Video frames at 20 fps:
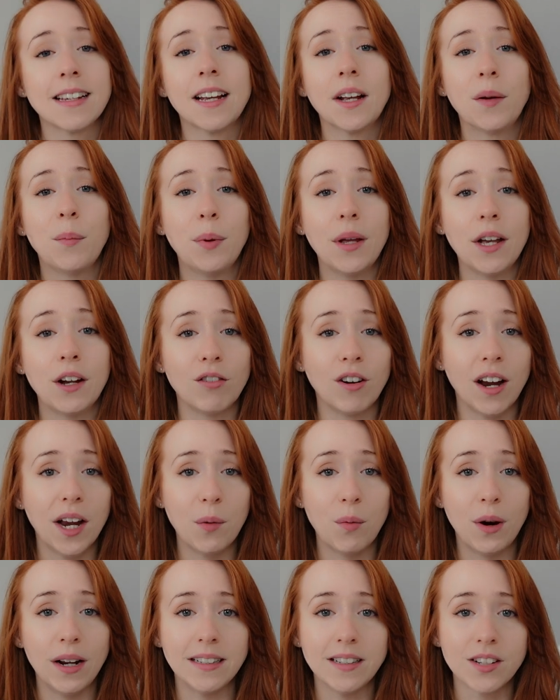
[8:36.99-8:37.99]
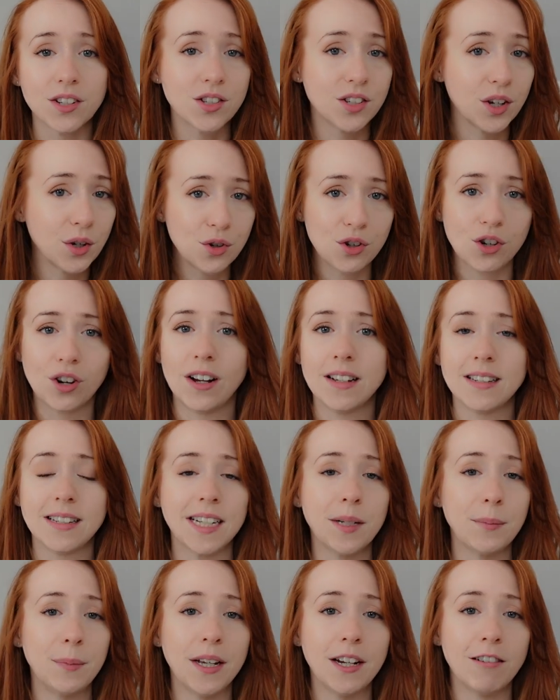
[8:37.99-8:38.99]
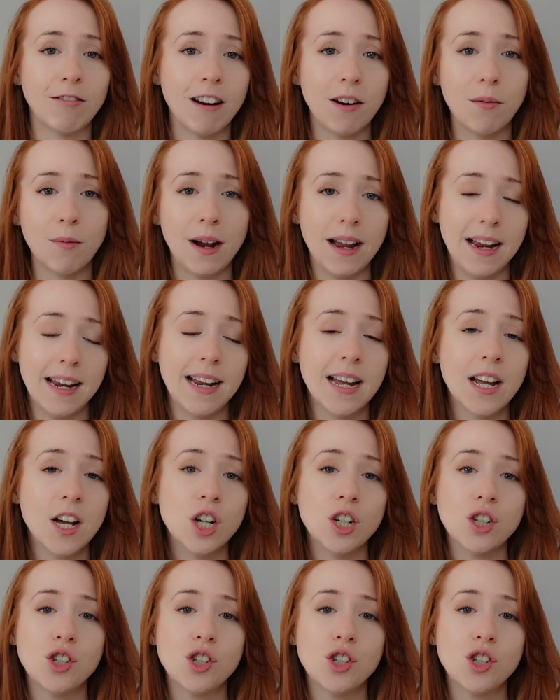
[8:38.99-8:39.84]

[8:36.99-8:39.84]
it can be a great way to socialise, it can be a great way